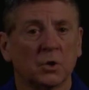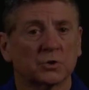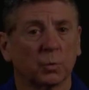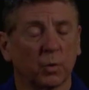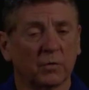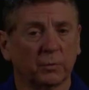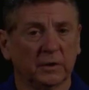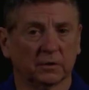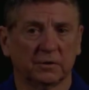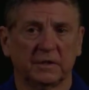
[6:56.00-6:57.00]
So what have we
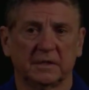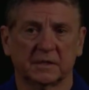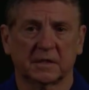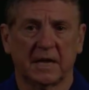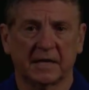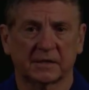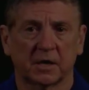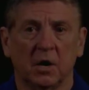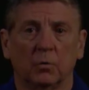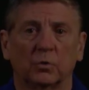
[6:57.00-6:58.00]
learned in this class?
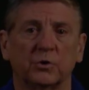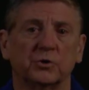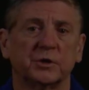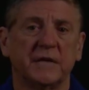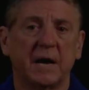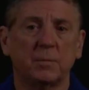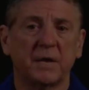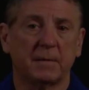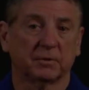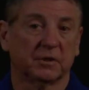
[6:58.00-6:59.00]
Well, you should now be
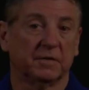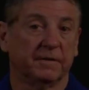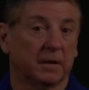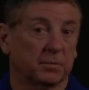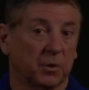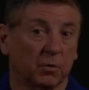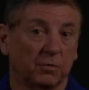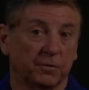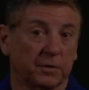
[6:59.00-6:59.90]
able to develop code for